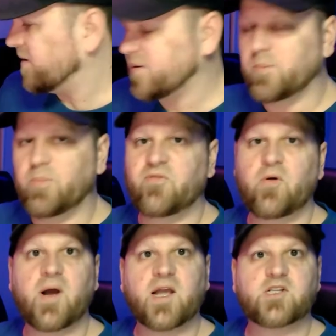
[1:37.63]
Before I
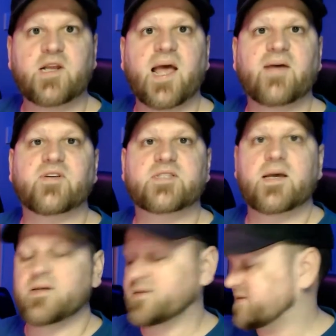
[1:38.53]
actually have a
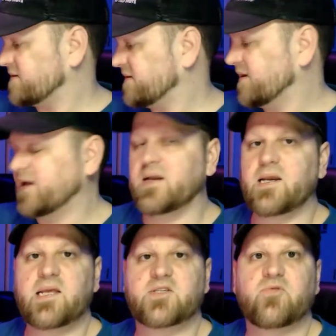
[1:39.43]
taste,
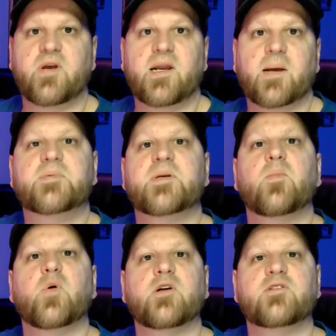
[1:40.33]
let's read up some
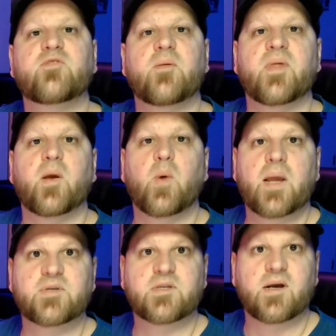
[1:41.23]
words from their
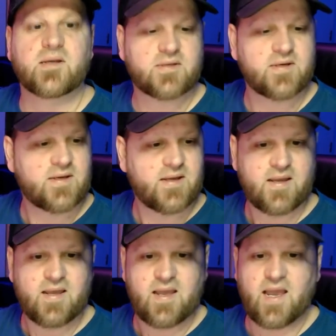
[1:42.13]
website.
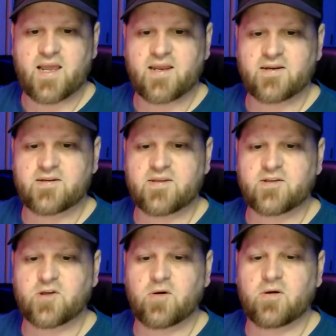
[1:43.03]
And these
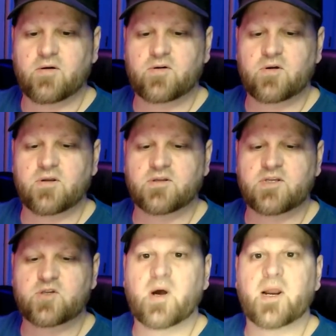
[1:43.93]
are, this is
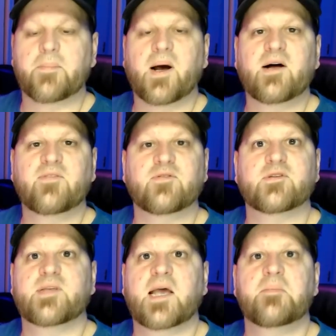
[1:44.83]
quite a powerful
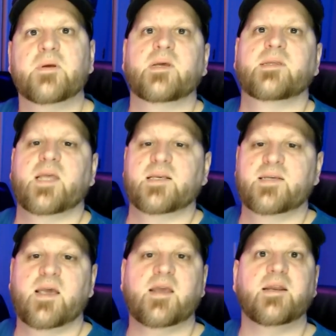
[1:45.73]
statement that they're
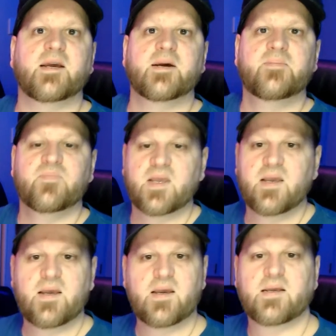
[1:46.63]
saying here.
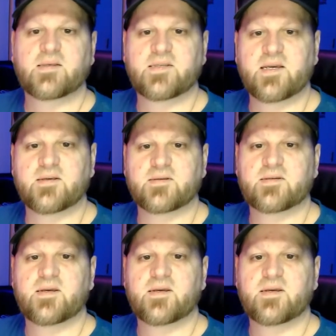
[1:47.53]
It says,